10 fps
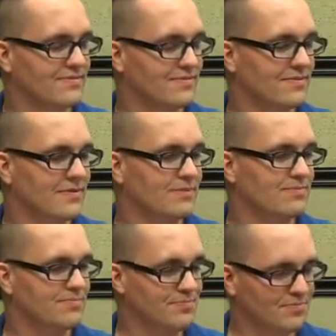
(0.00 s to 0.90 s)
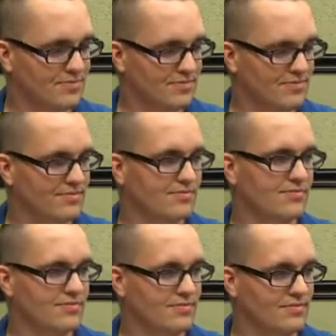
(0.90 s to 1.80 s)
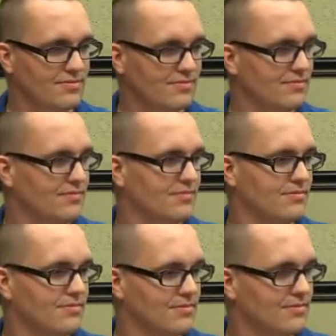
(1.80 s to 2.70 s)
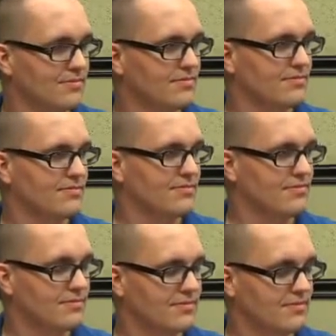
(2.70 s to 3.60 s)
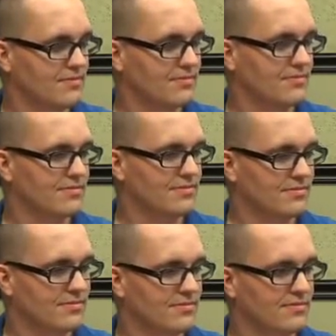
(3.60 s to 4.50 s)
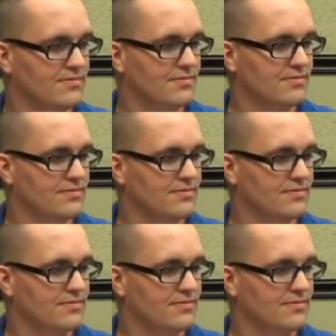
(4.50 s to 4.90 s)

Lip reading: The person shown says nothing.